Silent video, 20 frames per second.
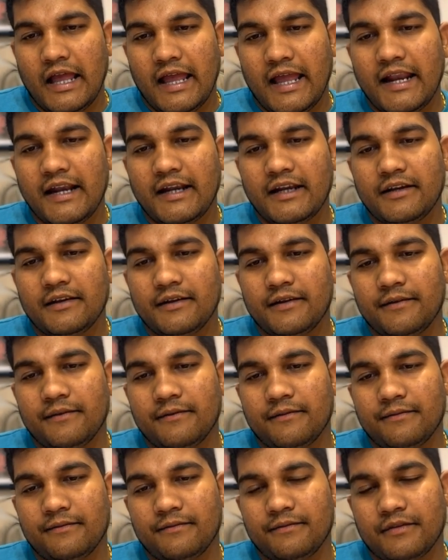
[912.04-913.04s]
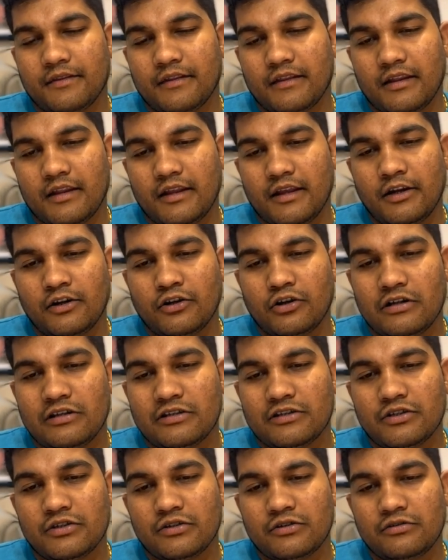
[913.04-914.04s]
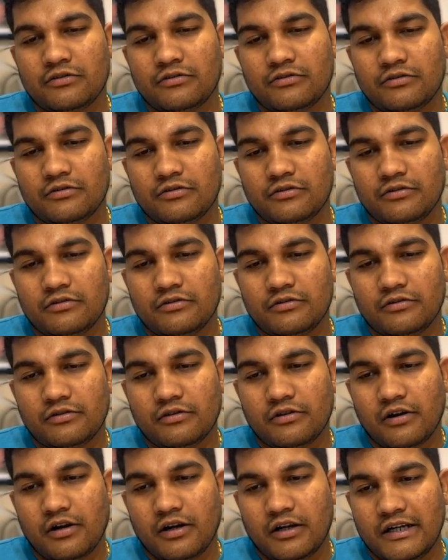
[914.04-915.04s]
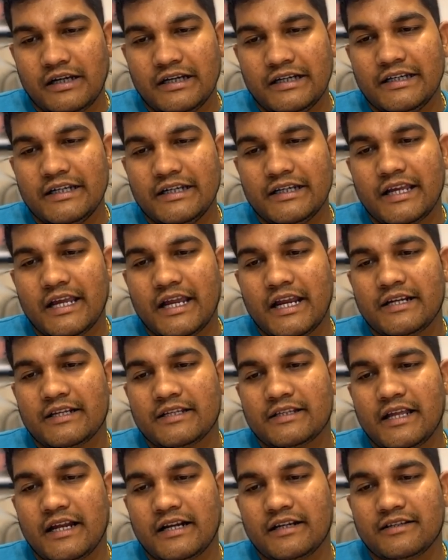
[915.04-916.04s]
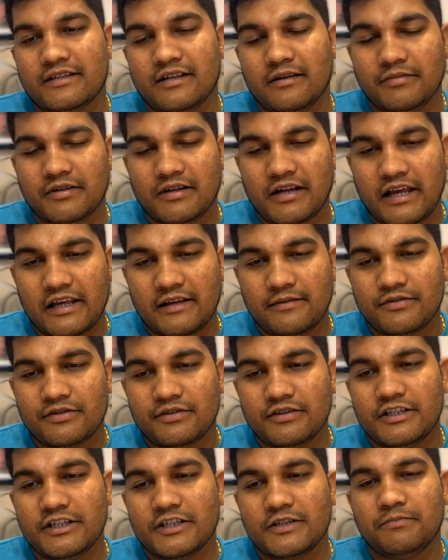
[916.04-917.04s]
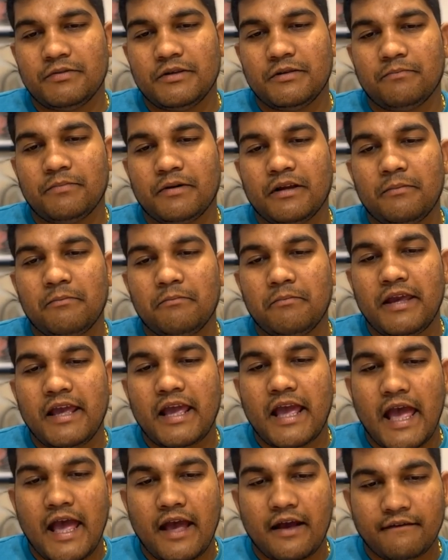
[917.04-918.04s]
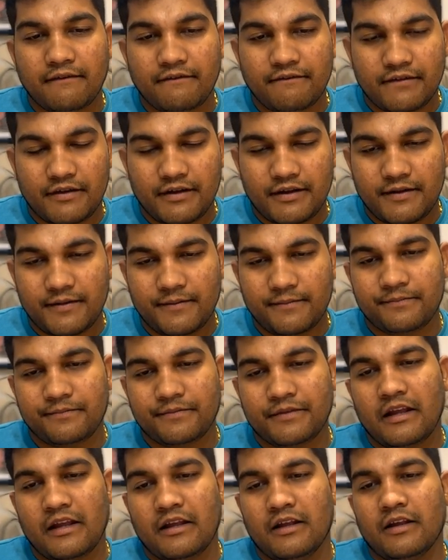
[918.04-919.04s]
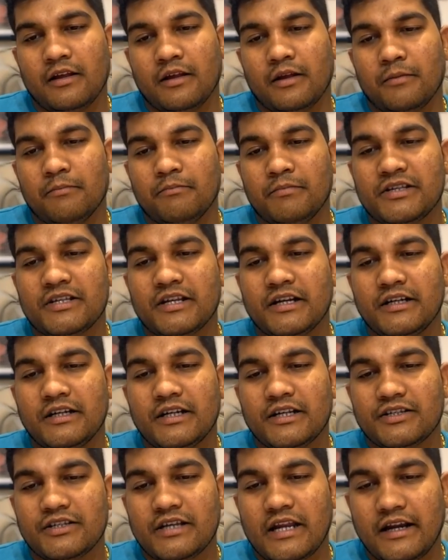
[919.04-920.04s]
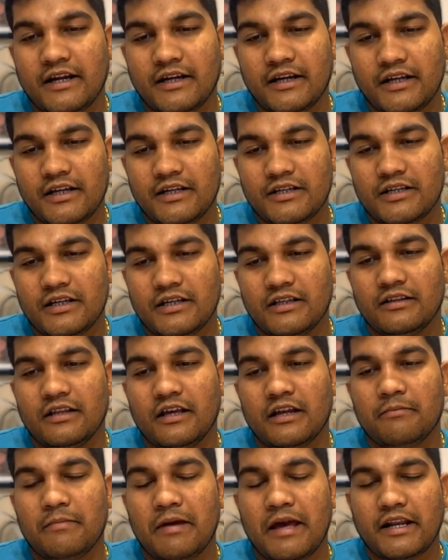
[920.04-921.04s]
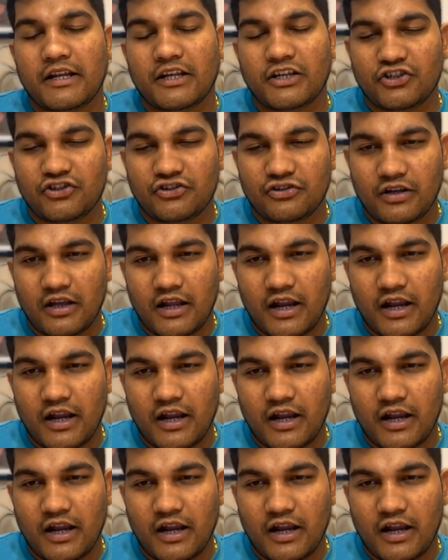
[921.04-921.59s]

And it also indicates that sometimes these people may have misunderstandings in their marriage,